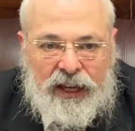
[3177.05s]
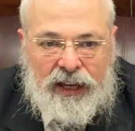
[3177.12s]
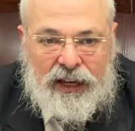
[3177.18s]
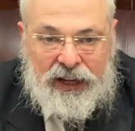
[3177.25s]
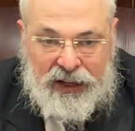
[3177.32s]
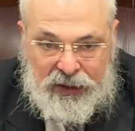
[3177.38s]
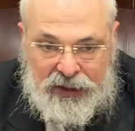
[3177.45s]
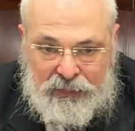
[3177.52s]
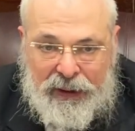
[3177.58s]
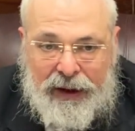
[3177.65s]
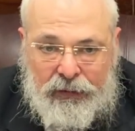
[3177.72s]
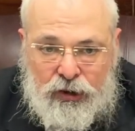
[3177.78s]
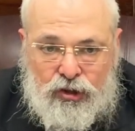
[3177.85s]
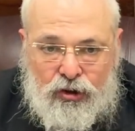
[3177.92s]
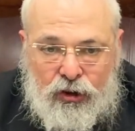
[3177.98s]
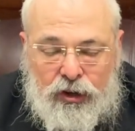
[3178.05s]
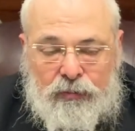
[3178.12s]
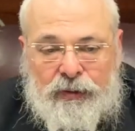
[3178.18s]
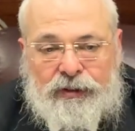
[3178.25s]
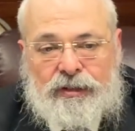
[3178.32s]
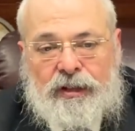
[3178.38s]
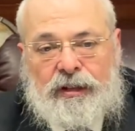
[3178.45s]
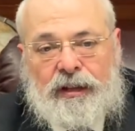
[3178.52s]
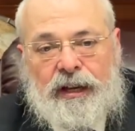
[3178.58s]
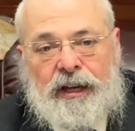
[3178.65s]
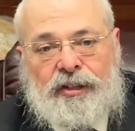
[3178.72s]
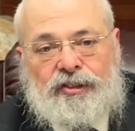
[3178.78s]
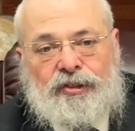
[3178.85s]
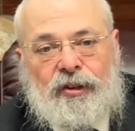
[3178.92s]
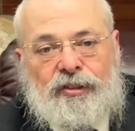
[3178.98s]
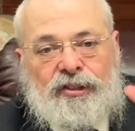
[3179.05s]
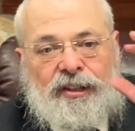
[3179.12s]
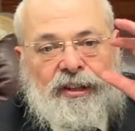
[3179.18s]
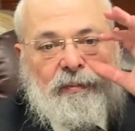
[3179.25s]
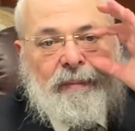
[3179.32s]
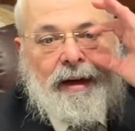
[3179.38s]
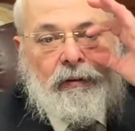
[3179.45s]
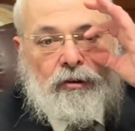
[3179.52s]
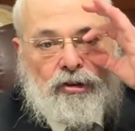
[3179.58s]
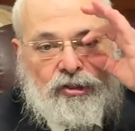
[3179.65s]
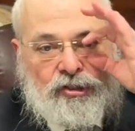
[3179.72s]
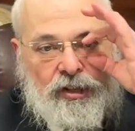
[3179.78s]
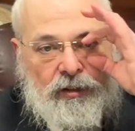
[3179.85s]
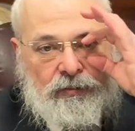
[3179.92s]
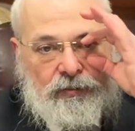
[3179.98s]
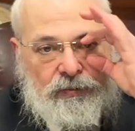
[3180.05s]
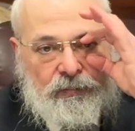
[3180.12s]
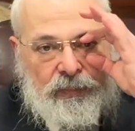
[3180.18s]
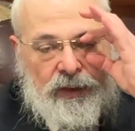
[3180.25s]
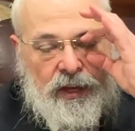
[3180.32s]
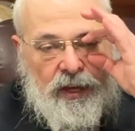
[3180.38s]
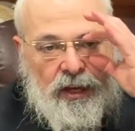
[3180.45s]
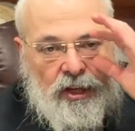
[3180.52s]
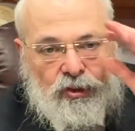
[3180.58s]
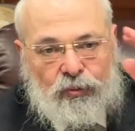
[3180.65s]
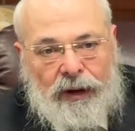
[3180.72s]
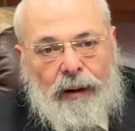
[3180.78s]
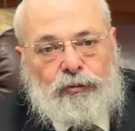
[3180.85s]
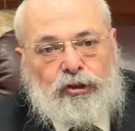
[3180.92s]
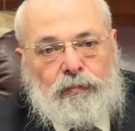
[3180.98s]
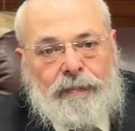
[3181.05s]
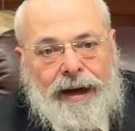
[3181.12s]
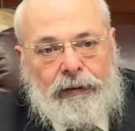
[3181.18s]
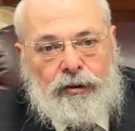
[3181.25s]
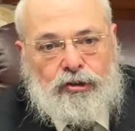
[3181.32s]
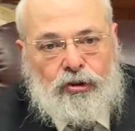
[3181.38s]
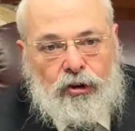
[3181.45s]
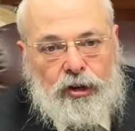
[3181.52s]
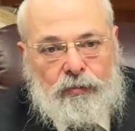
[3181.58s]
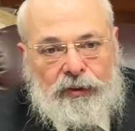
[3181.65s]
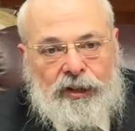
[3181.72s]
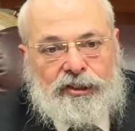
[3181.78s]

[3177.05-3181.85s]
The marriage document is not the marriage itself. So when it comes to marriage document, there's